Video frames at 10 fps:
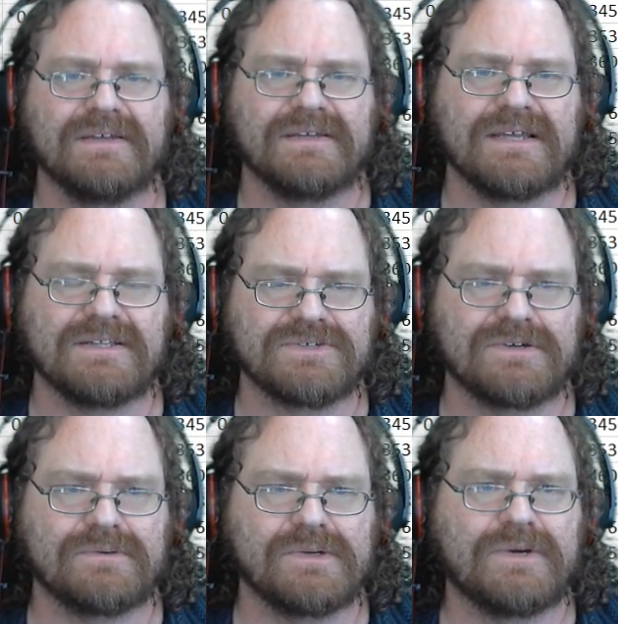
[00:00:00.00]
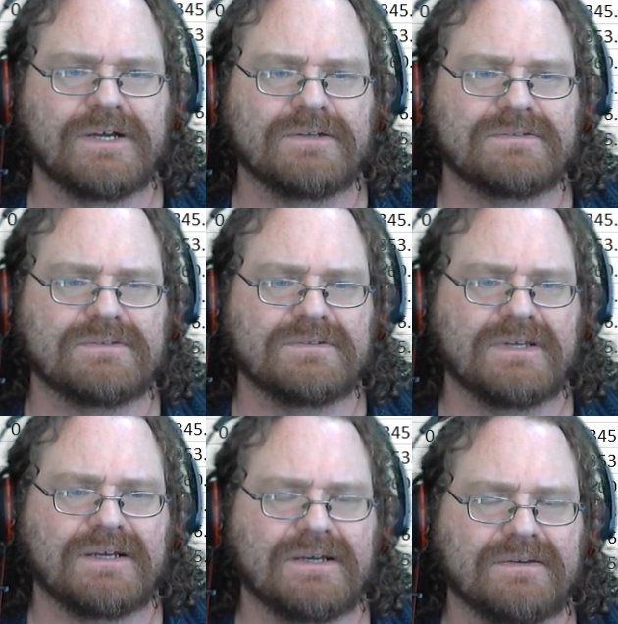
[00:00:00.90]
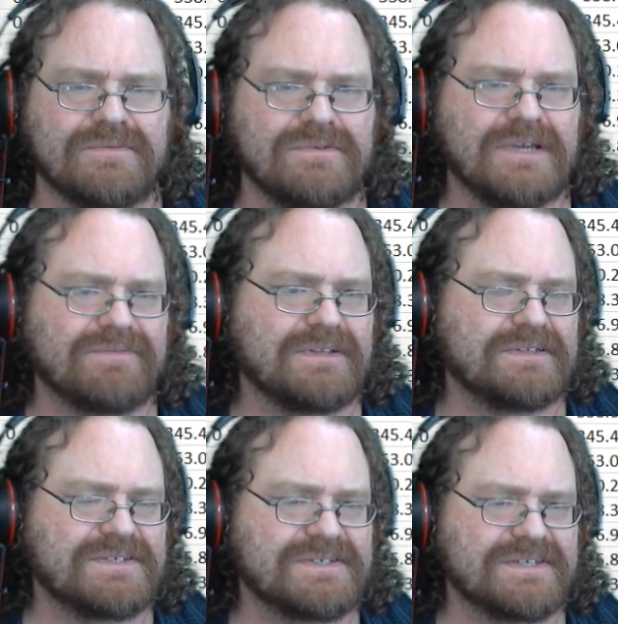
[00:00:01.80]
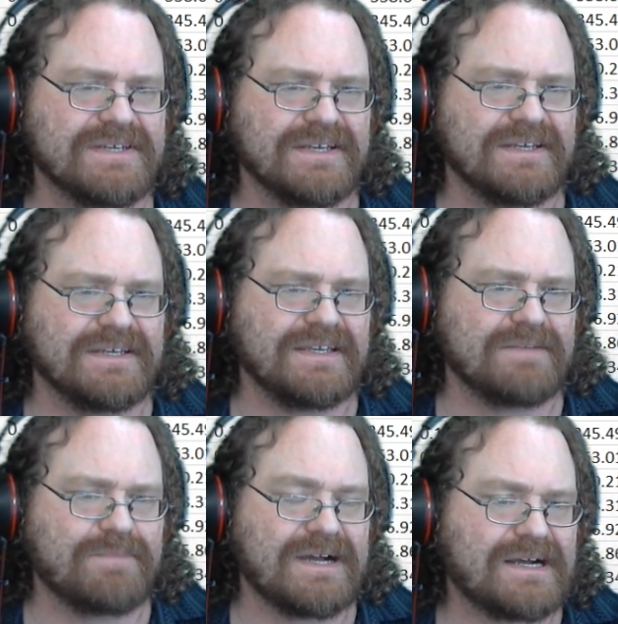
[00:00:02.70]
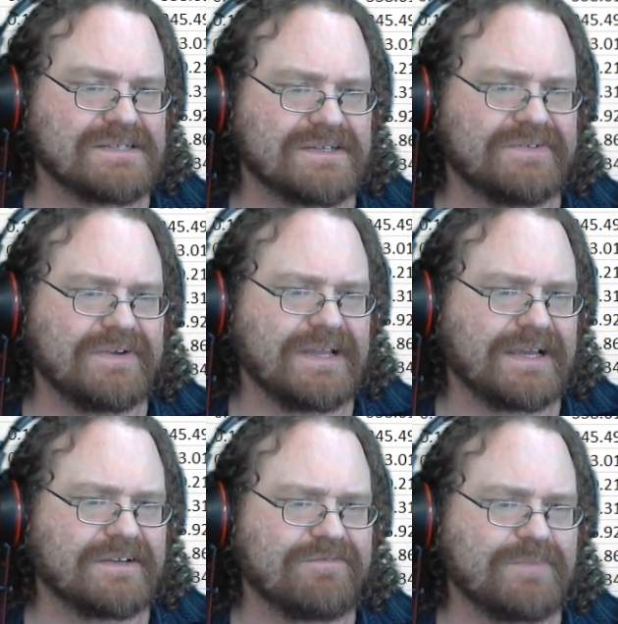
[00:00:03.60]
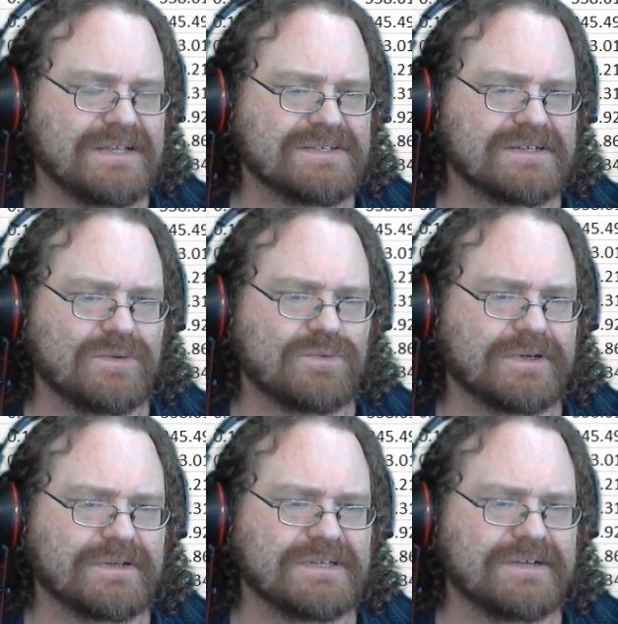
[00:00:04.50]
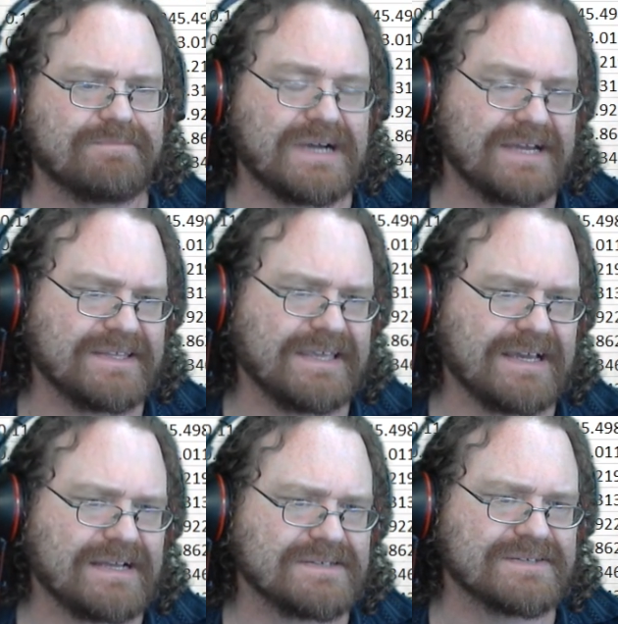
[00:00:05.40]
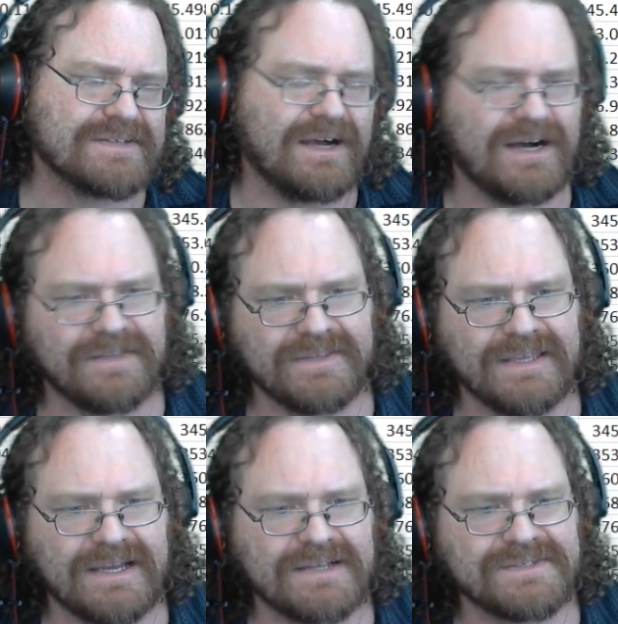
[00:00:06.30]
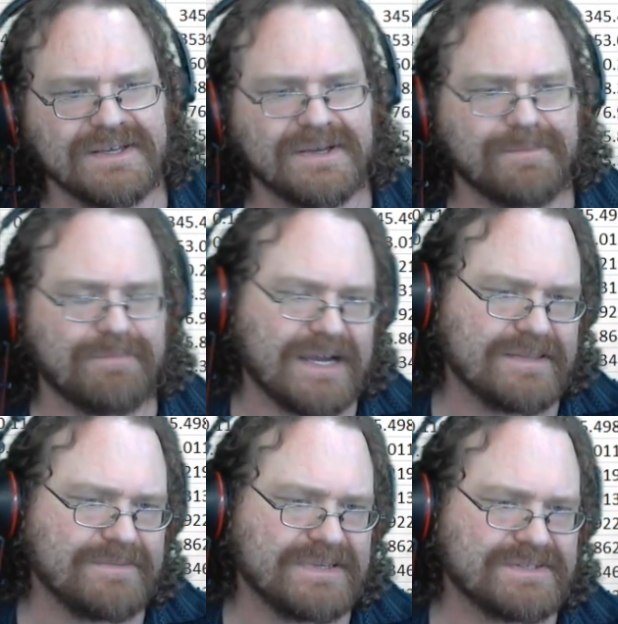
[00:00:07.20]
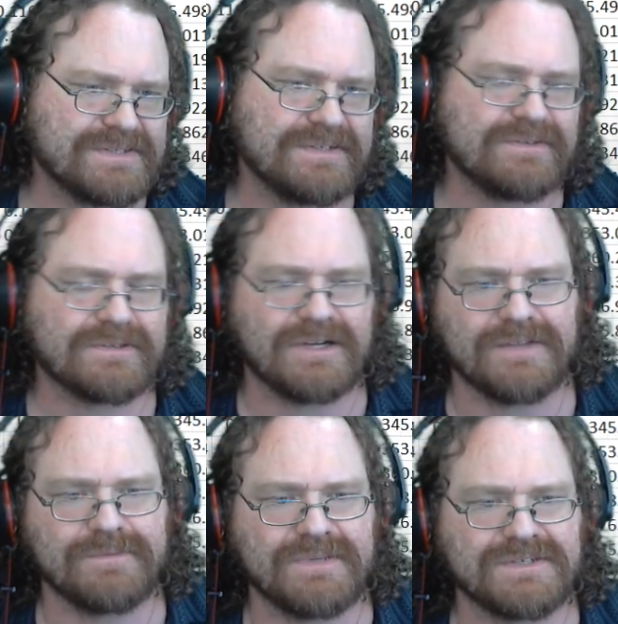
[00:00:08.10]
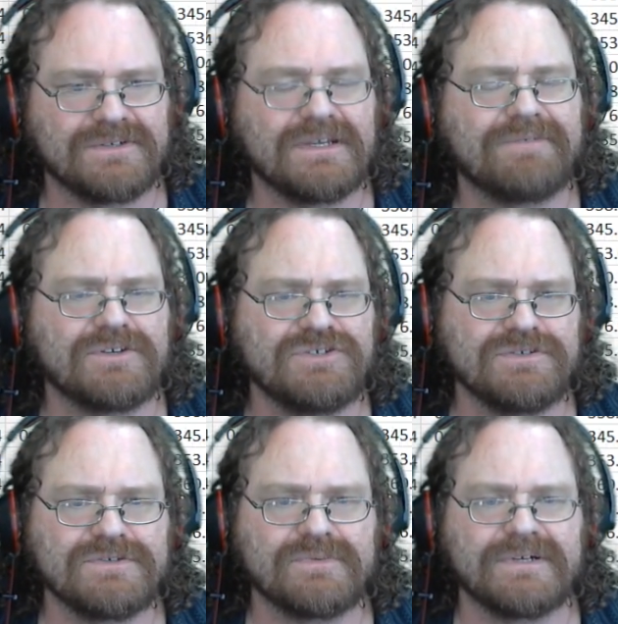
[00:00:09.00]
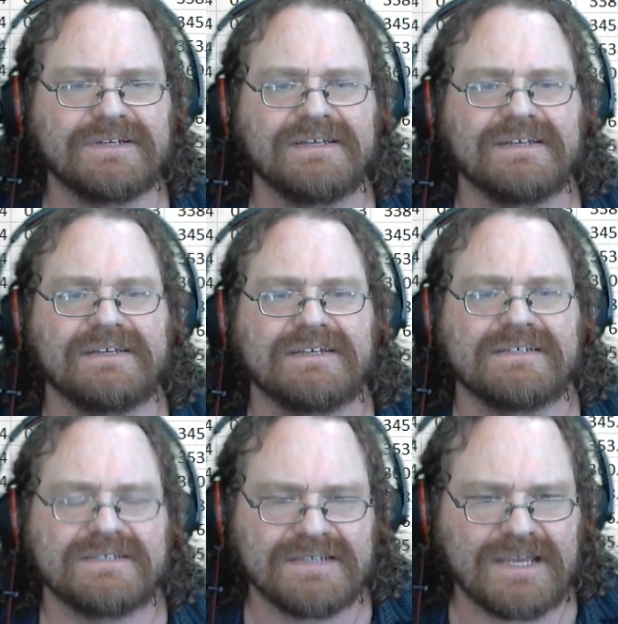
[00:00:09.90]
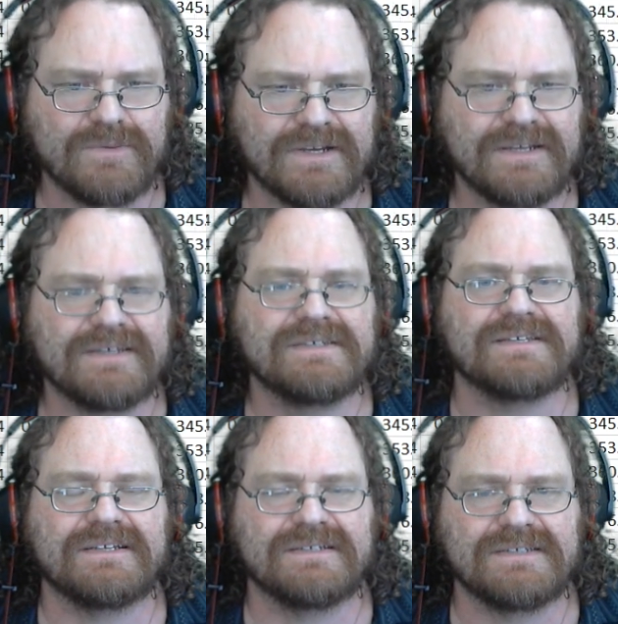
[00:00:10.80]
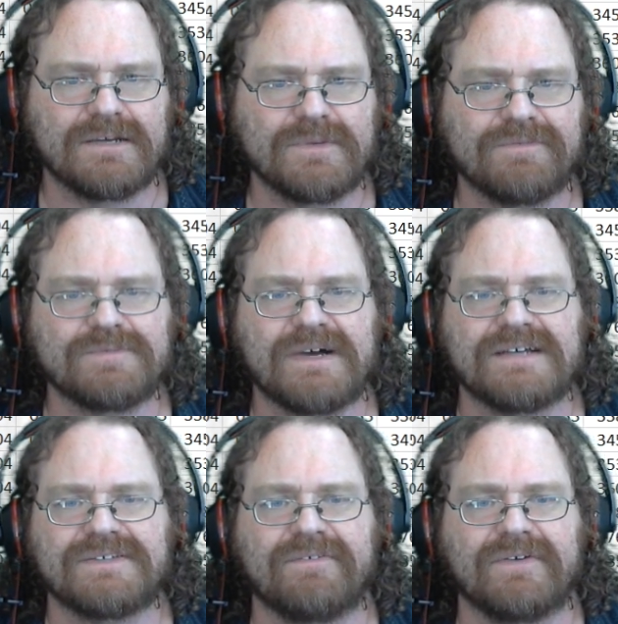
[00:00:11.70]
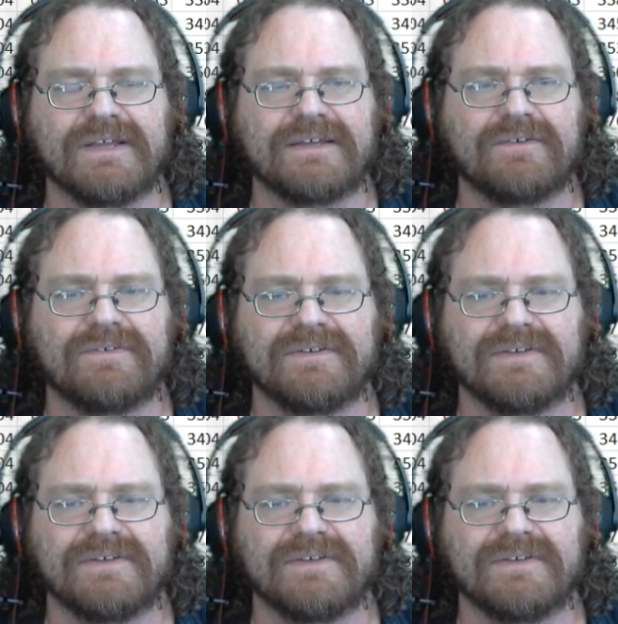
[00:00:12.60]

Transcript: and so we want you have to list it positive or negative based on work done by the gas, on the gas, by the piston, or on the piston. You have to choose one, state what it is, and tell me if it's positive or negative.